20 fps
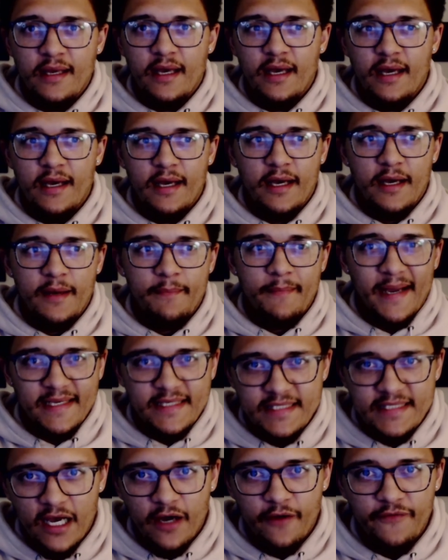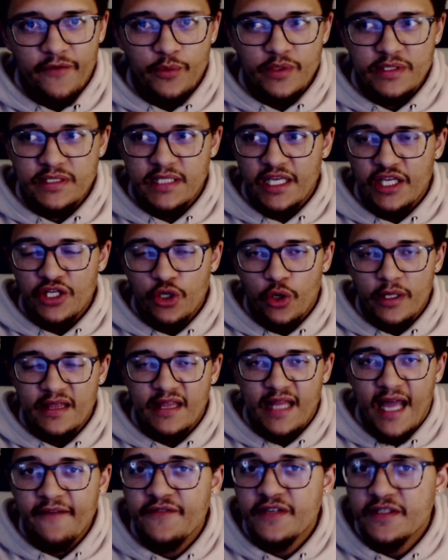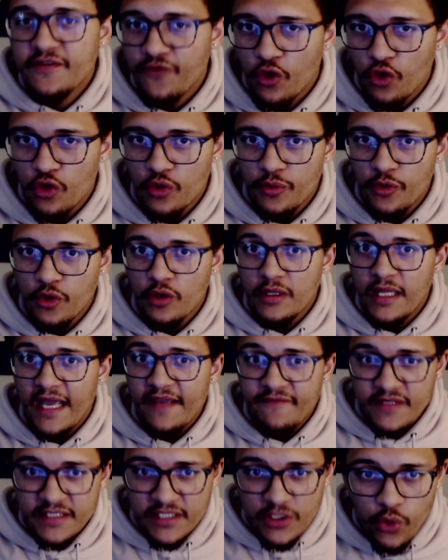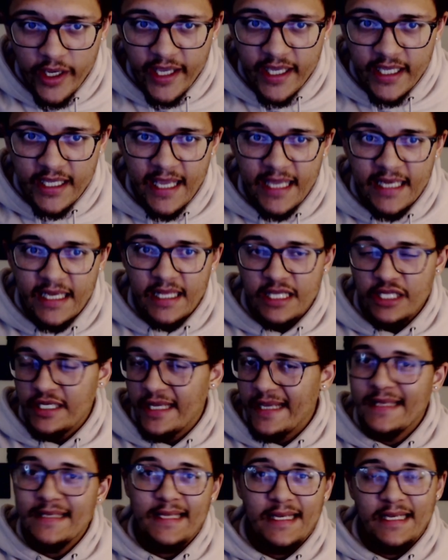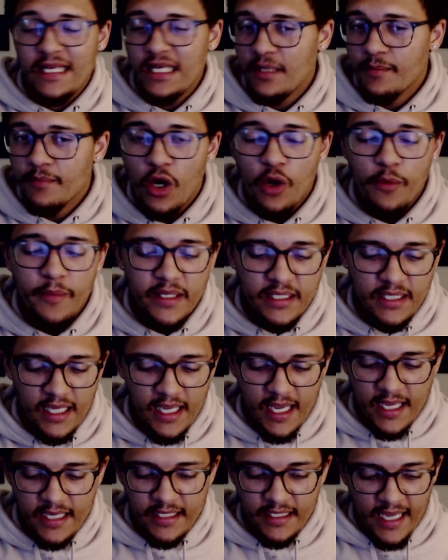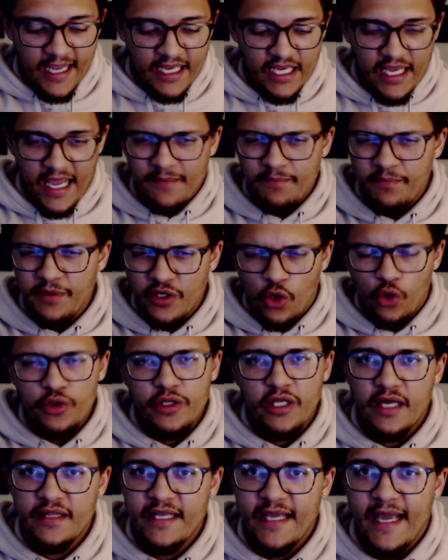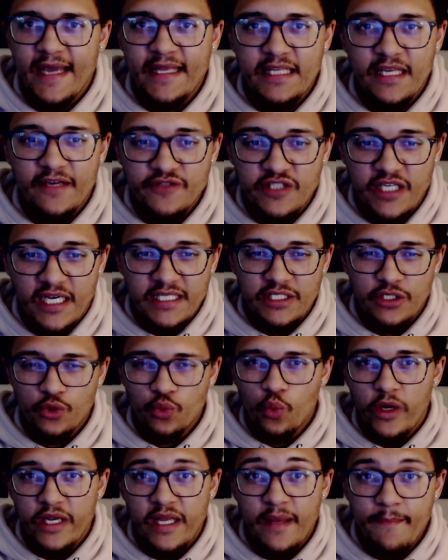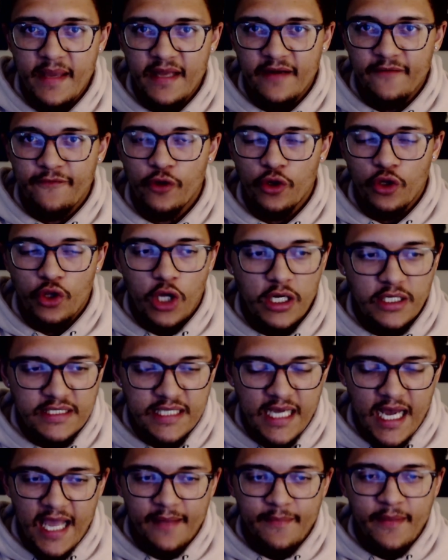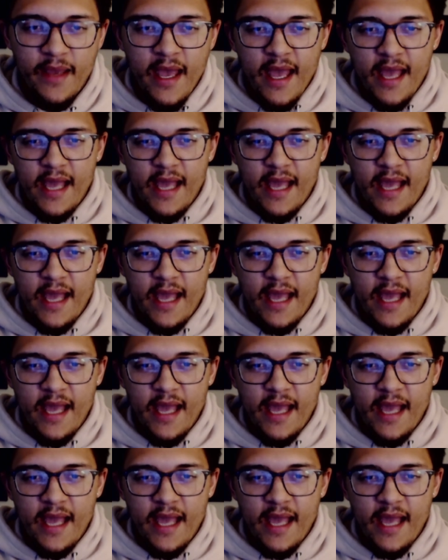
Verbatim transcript: uh, myself and was like, you know what, life is vulnerable, life is quick, and it could end at any moment. And I, I'd been holding on the idea of Jester, what it meant for a long time.